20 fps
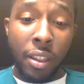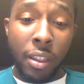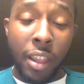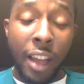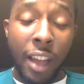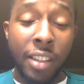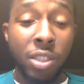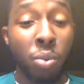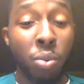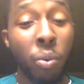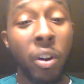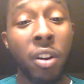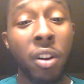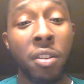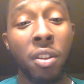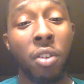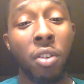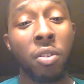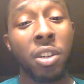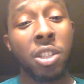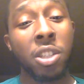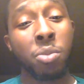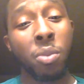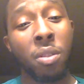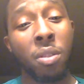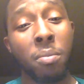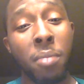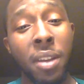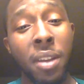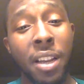That's weird though, because
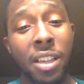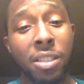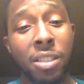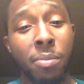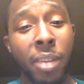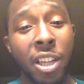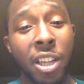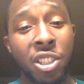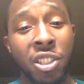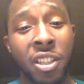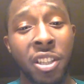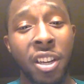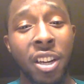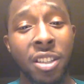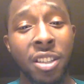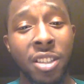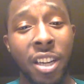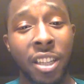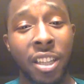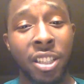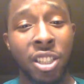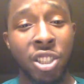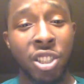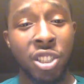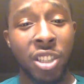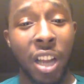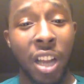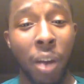with me as a patient care technician,